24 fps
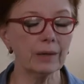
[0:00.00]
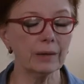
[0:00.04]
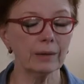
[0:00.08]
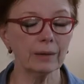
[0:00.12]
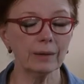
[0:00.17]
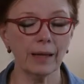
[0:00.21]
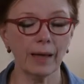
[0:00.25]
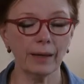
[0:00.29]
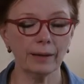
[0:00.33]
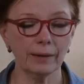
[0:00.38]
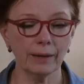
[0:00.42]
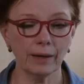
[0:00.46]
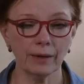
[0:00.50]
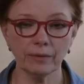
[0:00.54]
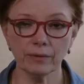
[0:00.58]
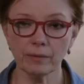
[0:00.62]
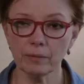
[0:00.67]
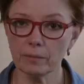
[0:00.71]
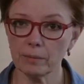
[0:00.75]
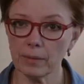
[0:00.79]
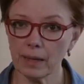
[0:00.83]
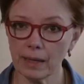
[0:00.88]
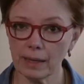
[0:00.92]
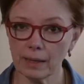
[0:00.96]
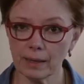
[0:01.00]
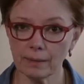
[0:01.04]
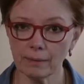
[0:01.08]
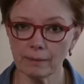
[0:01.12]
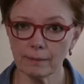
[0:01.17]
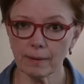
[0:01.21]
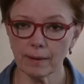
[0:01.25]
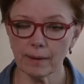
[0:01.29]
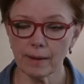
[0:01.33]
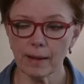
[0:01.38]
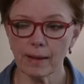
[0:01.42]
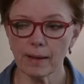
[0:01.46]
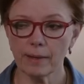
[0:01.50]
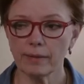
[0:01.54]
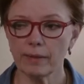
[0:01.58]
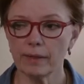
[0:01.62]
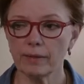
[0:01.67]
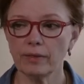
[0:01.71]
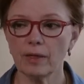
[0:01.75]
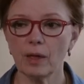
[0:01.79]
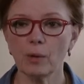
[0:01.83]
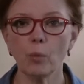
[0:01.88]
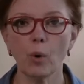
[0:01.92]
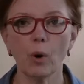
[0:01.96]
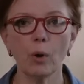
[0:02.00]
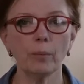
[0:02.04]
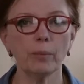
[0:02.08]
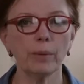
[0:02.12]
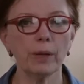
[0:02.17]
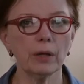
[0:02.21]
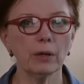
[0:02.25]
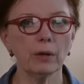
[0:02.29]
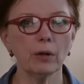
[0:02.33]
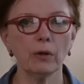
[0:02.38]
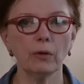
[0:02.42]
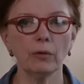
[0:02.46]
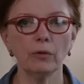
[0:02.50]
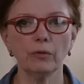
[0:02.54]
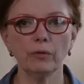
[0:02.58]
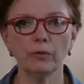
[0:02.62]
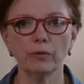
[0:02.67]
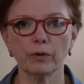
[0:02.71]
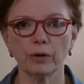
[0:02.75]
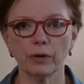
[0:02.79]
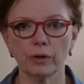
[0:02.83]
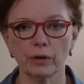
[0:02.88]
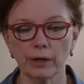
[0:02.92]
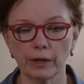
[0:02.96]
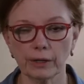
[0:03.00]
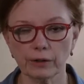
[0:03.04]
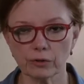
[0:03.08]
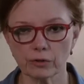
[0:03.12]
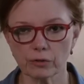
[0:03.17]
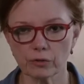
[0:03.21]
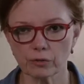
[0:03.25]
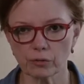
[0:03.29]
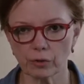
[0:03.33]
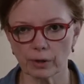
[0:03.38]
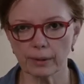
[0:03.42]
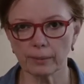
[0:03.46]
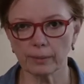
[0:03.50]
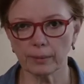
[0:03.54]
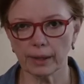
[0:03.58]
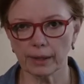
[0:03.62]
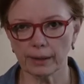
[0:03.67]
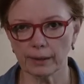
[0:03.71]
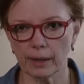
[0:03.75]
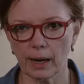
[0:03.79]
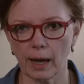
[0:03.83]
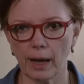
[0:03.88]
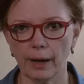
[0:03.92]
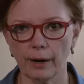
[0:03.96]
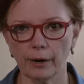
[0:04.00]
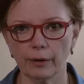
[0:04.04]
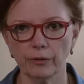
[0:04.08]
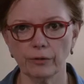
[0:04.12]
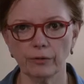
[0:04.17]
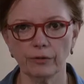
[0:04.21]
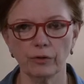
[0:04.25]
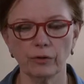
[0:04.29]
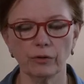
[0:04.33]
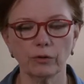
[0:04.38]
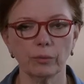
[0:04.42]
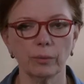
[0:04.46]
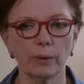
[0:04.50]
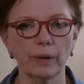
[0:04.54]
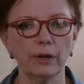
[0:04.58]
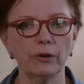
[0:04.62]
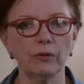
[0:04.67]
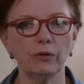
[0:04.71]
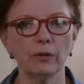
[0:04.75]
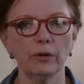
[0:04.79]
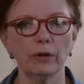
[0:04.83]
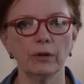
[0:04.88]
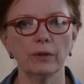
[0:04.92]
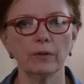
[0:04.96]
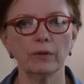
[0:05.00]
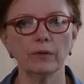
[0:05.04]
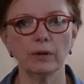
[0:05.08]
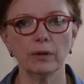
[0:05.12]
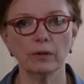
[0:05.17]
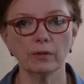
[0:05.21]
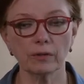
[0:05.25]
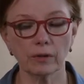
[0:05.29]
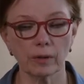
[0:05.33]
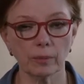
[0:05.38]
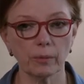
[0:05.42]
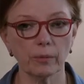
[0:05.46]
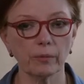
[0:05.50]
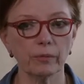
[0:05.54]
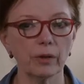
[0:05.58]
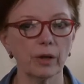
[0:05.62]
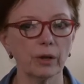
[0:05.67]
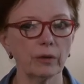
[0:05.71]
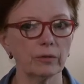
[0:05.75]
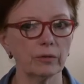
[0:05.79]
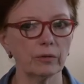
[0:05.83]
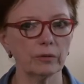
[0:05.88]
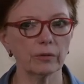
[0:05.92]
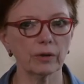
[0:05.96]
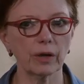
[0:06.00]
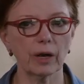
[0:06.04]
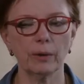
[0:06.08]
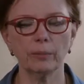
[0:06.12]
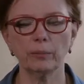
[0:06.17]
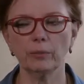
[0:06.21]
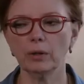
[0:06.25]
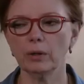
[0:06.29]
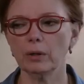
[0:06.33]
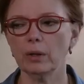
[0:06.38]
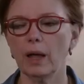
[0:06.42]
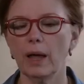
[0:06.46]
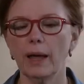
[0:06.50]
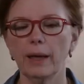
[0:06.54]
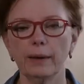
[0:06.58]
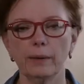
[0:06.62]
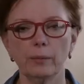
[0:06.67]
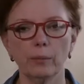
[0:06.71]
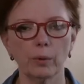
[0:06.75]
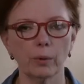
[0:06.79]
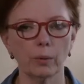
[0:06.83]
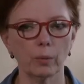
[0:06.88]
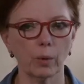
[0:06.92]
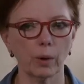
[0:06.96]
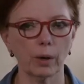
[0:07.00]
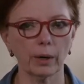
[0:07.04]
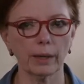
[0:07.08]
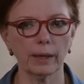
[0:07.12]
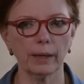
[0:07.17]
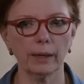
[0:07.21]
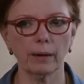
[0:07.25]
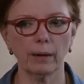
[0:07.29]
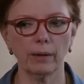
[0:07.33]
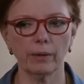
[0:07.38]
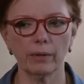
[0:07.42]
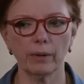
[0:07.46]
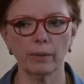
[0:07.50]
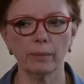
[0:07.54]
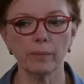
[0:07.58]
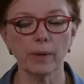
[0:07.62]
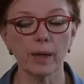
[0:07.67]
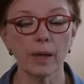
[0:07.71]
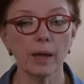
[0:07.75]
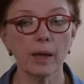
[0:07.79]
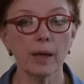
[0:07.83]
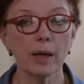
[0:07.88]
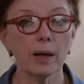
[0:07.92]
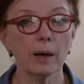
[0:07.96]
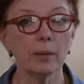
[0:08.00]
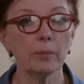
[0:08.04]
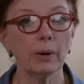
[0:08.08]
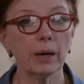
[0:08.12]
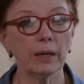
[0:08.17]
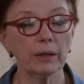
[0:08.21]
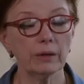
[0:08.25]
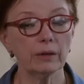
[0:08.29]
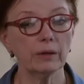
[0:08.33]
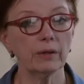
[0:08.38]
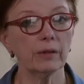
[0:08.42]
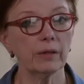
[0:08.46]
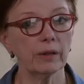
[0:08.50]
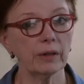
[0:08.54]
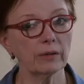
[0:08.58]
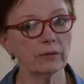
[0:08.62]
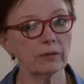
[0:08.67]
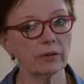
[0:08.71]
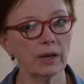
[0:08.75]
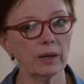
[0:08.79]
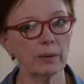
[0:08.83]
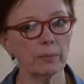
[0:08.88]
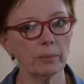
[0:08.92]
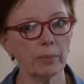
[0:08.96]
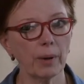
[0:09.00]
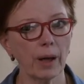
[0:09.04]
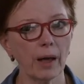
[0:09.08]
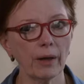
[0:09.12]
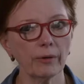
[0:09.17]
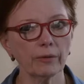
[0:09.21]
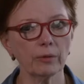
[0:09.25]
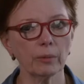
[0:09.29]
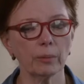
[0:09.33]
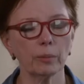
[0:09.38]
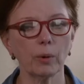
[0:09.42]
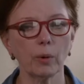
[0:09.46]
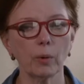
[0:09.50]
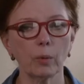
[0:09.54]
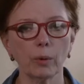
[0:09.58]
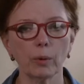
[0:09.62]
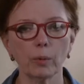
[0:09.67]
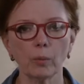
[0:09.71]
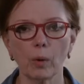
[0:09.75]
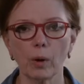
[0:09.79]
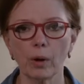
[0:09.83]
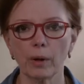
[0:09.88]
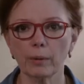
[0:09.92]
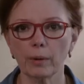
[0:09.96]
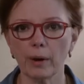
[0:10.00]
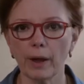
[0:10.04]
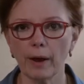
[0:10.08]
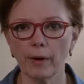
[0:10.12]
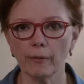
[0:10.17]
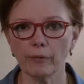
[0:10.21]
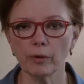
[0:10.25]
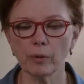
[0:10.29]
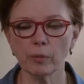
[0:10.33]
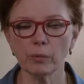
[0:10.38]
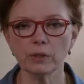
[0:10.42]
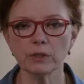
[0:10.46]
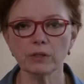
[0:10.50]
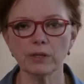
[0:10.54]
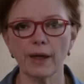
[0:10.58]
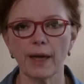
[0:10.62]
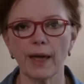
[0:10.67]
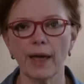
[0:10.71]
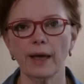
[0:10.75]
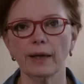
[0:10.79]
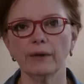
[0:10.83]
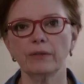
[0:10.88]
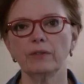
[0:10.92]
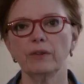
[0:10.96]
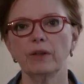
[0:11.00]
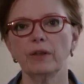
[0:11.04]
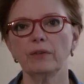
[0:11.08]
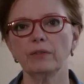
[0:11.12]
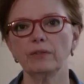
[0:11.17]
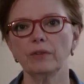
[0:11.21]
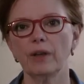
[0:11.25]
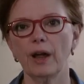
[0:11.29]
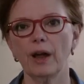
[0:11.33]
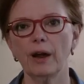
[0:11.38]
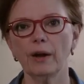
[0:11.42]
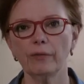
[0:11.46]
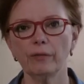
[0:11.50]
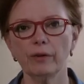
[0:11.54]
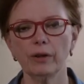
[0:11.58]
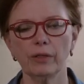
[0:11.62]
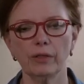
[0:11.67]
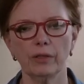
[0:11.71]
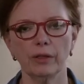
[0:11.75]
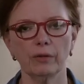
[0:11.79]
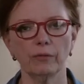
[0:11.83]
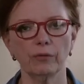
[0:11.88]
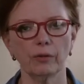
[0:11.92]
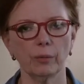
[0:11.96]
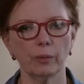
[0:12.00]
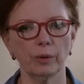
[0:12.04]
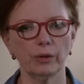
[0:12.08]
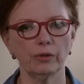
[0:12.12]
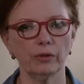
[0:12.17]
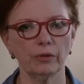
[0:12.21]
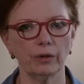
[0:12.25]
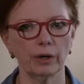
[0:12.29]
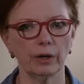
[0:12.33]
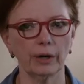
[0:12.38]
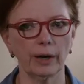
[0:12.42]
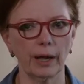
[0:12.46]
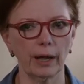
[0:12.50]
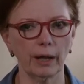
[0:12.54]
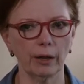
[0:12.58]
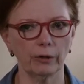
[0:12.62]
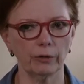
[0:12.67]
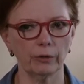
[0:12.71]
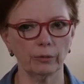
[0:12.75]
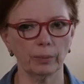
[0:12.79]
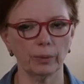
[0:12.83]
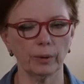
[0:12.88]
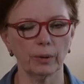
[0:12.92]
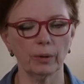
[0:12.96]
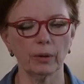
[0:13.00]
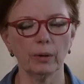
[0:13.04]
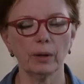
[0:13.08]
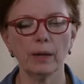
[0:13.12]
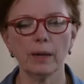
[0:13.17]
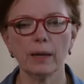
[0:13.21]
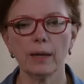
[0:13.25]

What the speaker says: That doesn't mean that they won't be used for extremely dire situations, and some of those have come to light and we're working on them. But to the extent possible, we want everyone to access everything for which they're eligible